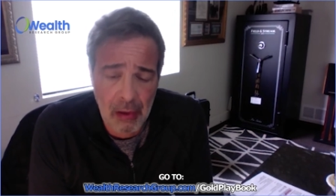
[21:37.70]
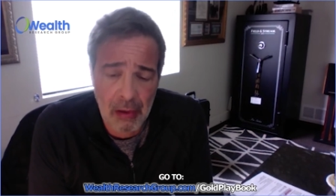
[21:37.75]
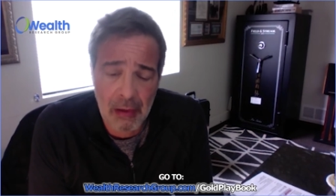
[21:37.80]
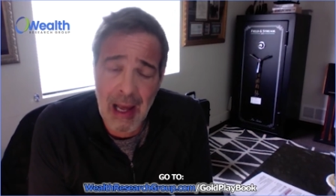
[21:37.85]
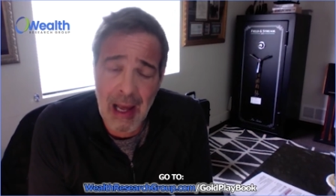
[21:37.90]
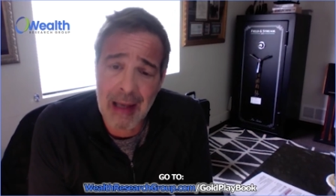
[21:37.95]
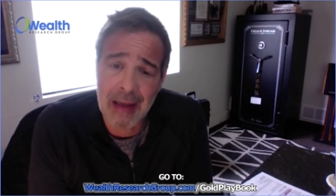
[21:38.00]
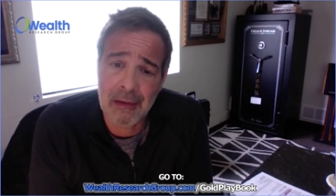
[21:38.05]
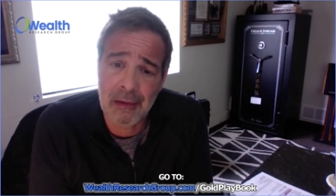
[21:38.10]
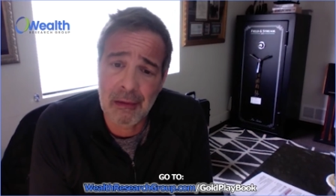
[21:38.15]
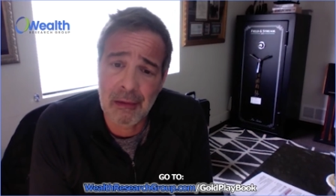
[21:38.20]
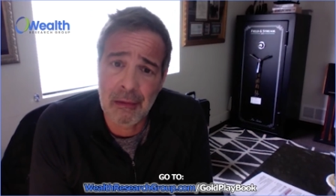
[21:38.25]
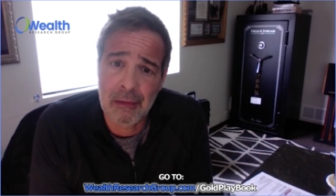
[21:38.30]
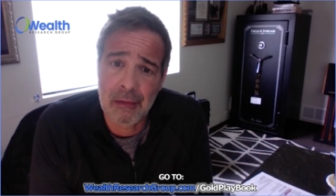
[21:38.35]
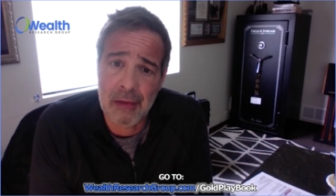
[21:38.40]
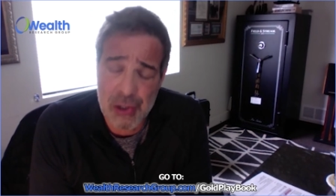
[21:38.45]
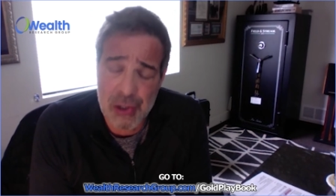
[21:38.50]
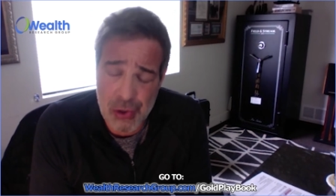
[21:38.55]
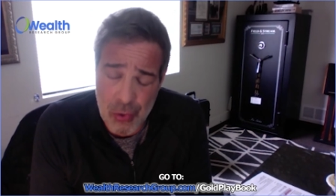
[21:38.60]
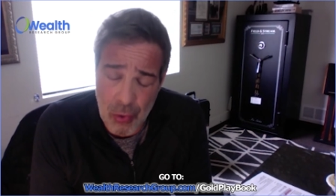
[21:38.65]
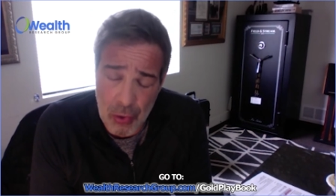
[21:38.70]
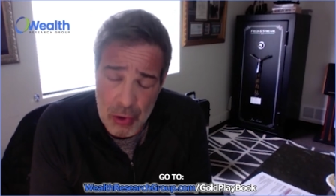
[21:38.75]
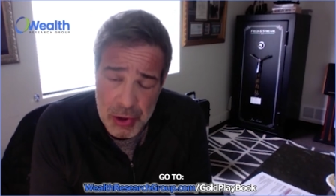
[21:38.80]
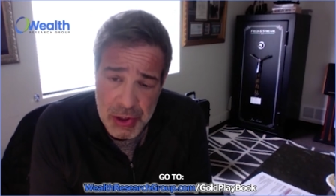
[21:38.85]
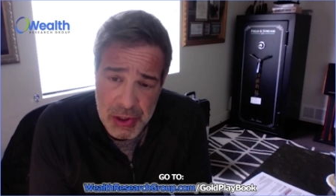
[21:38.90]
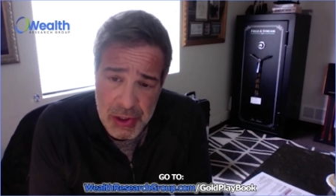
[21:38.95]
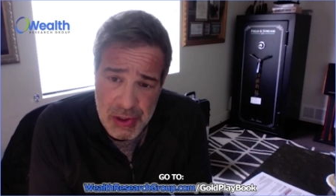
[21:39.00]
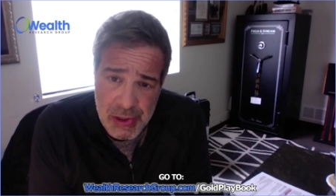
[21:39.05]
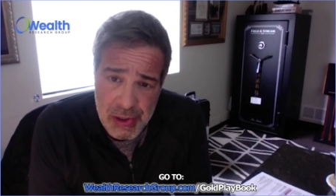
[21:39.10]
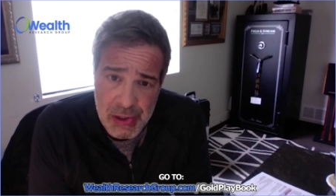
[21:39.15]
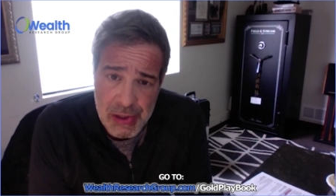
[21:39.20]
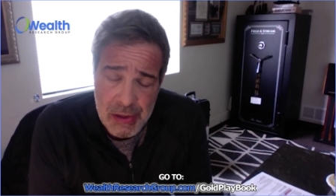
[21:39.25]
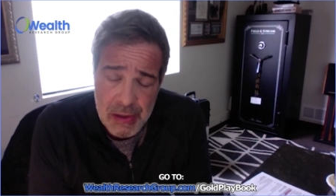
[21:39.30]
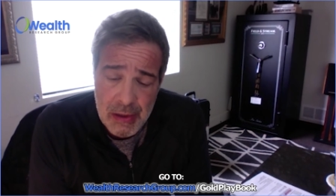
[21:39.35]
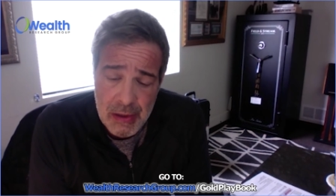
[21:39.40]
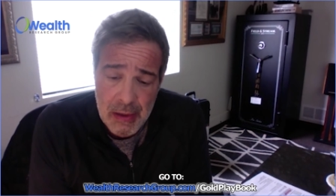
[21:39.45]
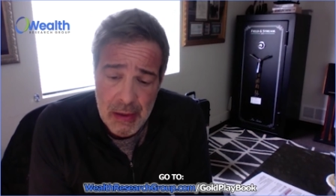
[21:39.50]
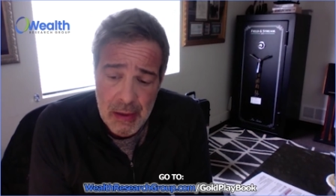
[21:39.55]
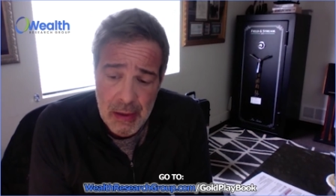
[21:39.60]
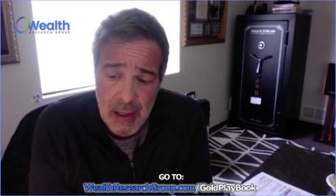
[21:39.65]
There are a lot of
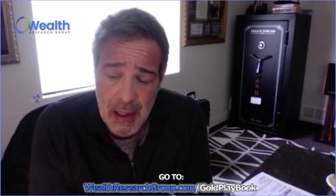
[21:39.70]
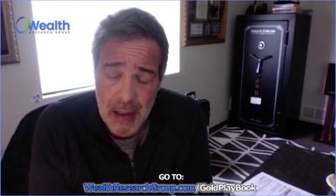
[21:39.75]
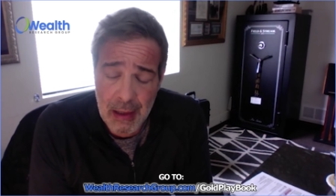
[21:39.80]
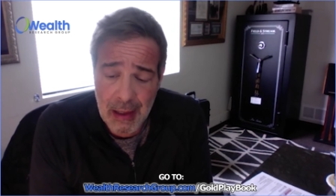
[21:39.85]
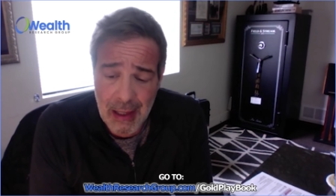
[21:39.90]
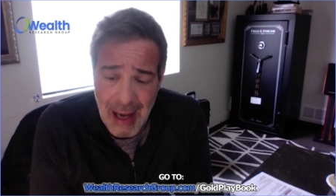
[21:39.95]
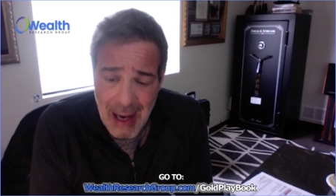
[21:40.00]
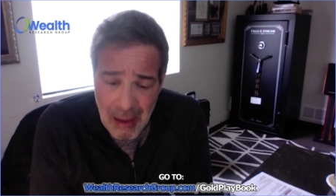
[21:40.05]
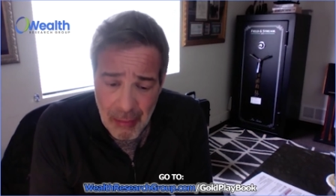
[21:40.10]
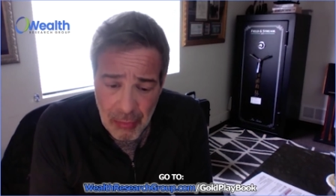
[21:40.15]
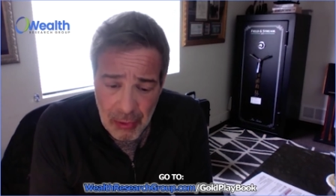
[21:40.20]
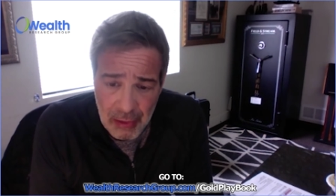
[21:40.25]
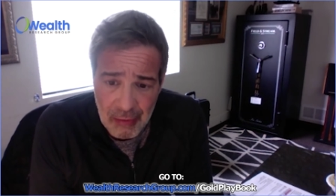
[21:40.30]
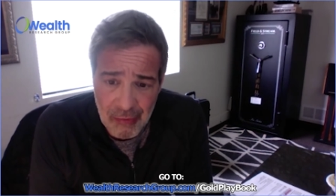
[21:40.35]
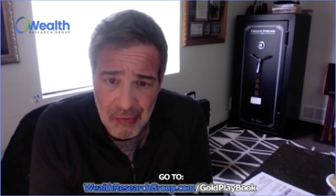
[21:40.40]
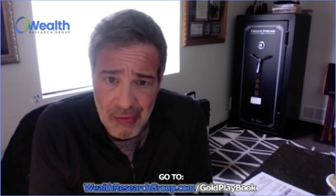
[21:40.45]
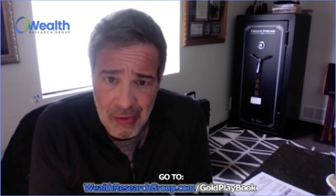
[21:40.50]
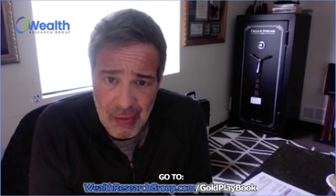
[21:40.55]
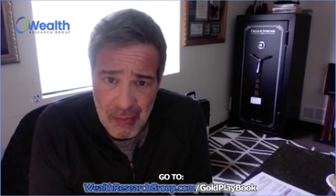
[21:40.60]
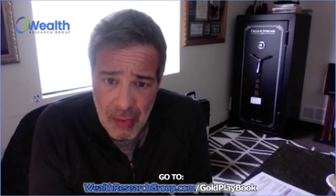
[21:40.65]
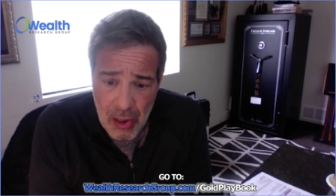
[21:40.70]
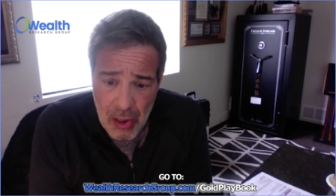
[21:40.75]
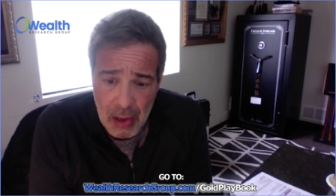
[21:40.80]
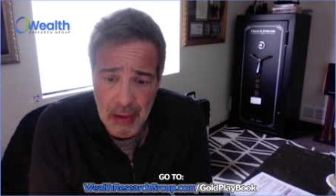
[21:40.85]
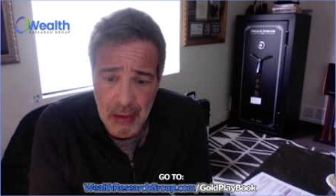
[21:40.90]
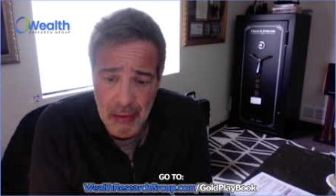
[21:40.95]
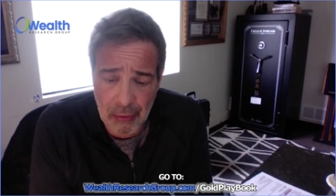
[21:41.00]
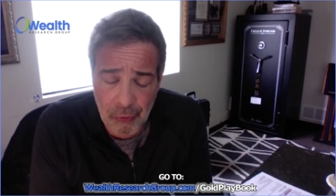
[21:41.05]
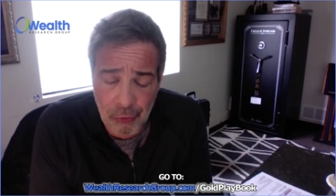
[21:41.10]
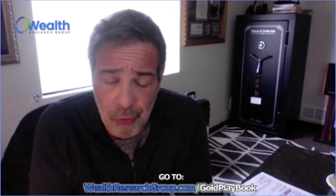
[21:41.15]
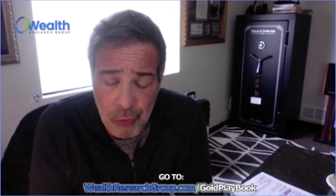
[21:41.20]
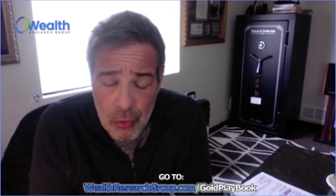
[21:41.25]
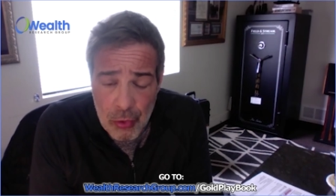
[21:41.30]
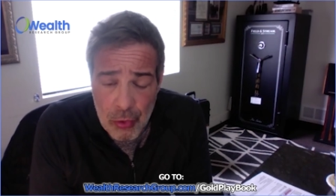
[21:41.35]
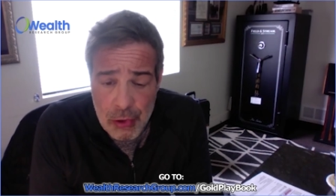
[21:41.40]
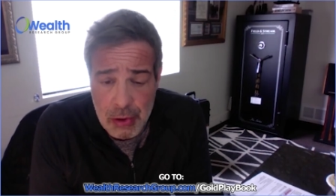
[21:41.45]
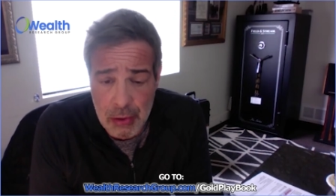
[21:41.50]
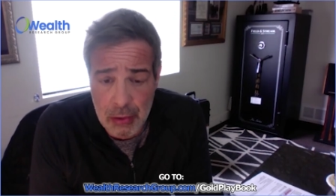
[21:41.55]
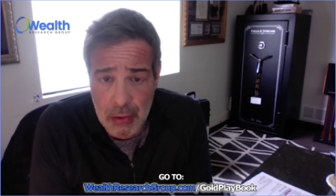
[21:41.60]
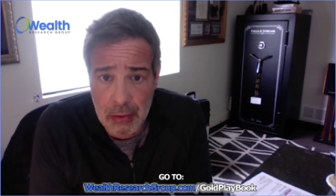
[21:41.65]
distortions and anomalies in the
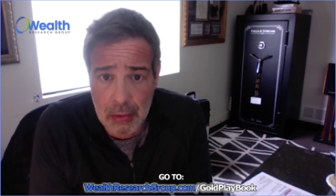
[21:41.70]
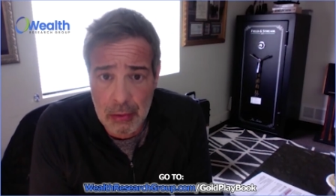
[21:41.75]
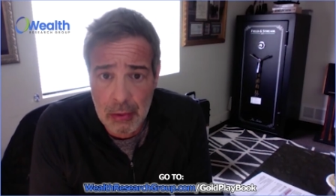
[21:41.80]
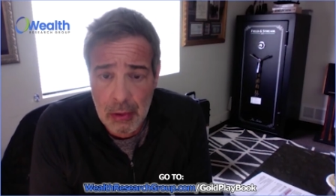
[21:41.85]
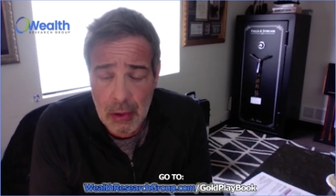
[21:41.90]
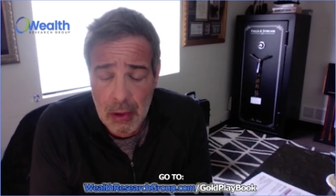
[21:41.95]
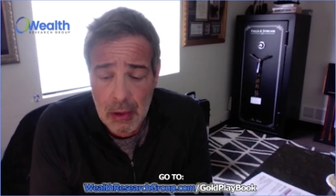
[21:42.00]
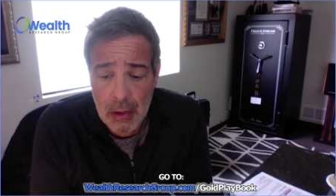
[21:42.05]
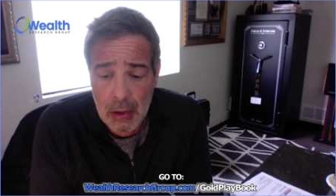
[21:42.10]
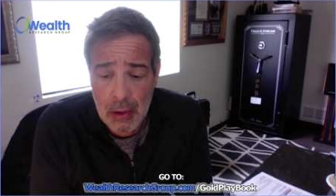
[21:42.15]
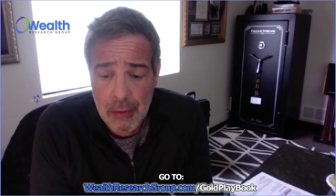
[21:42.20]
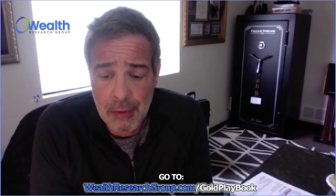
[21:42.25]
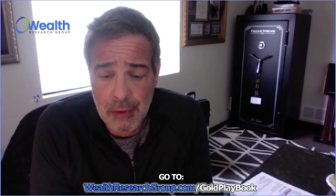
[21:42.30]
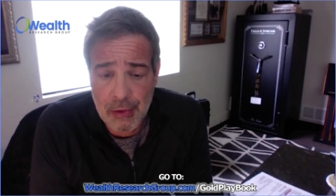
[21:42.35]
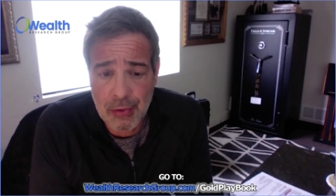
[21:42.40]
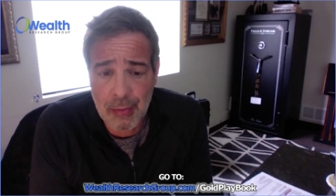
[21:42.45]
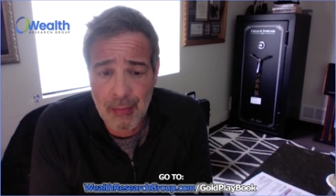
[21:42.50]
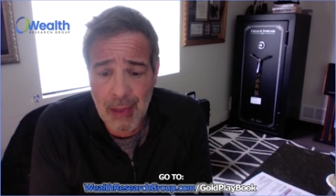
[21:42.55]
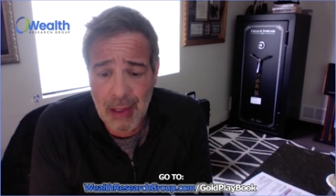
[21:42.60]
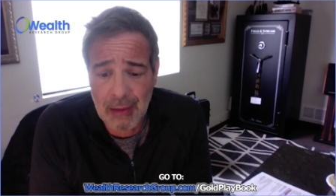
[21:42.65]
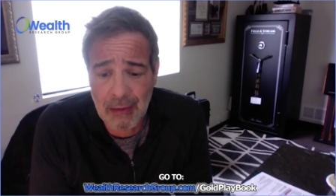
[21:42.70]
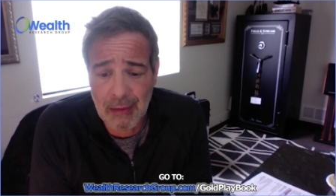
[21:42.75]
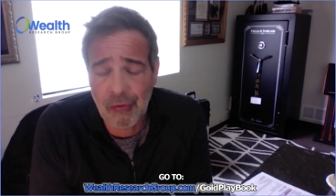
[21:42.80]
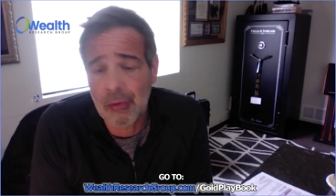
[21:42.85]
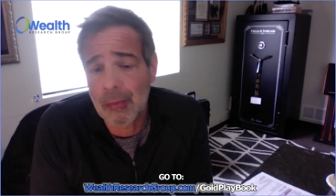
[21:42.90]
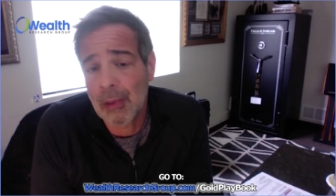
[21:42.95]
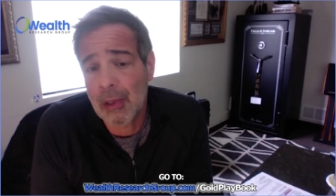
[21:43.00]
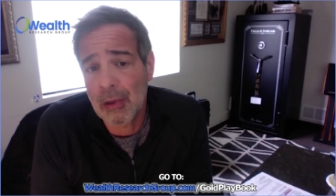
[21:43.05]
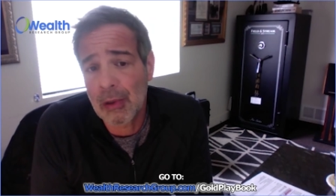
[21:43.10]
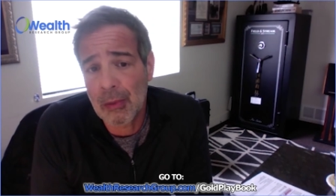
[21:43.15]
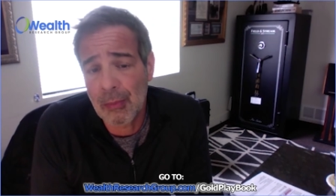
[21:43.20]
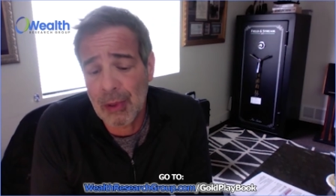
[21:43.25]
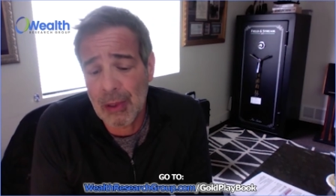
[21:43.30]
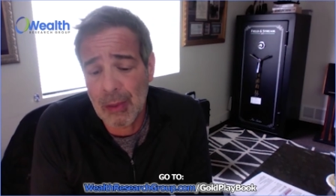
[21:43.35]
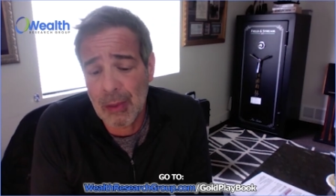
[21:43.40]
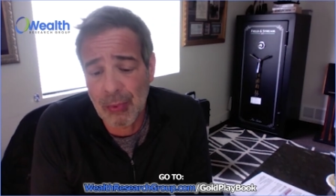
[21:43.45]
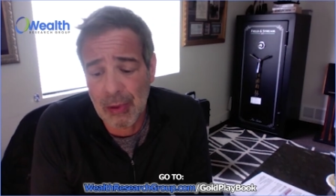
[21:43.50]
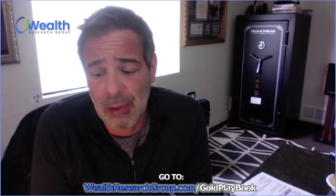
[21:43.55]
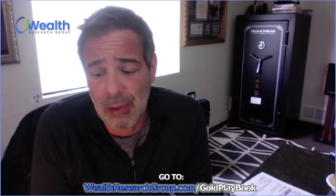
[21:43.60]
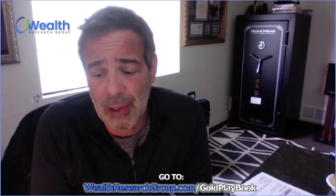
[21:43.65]
market due to the tremendous
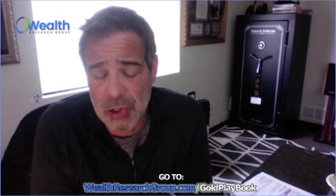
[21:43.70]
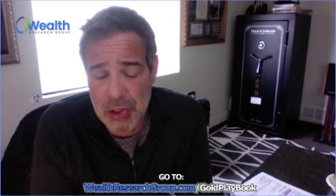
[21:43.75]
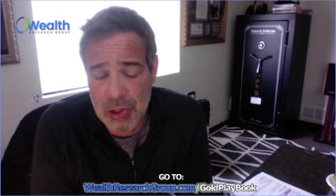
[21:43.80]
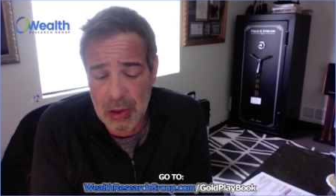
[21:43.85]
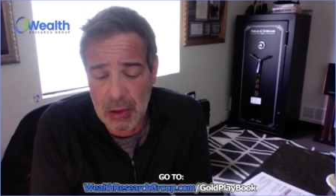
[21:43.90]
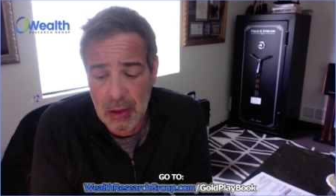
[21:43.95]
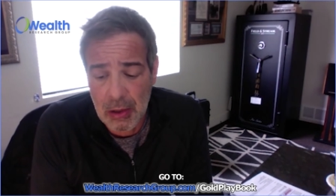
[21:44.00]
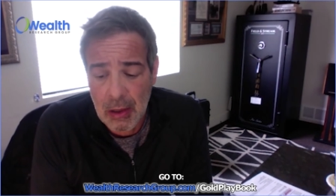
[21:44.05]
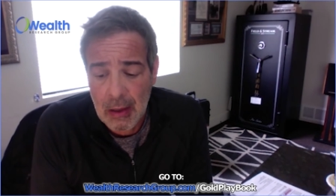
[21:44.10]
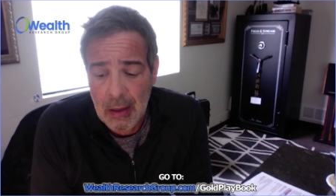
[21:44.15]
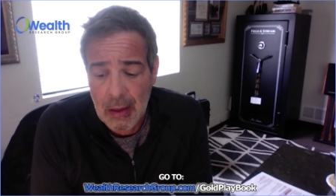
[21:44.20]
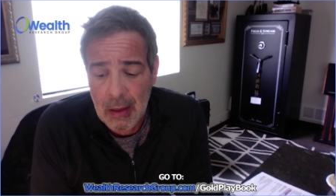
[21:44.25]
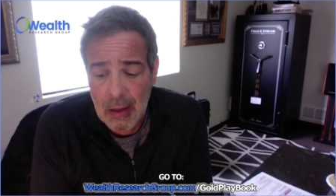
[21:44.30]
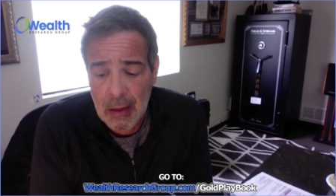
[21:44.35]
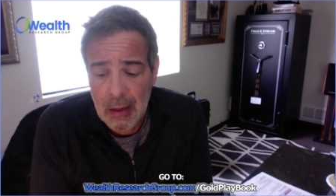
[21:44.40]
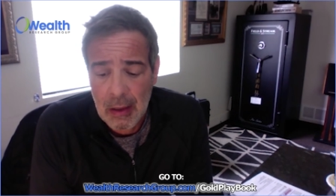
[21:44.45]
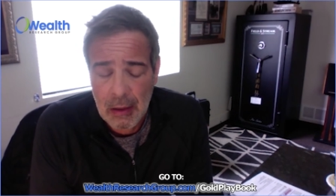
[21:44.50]
amount of manipulation.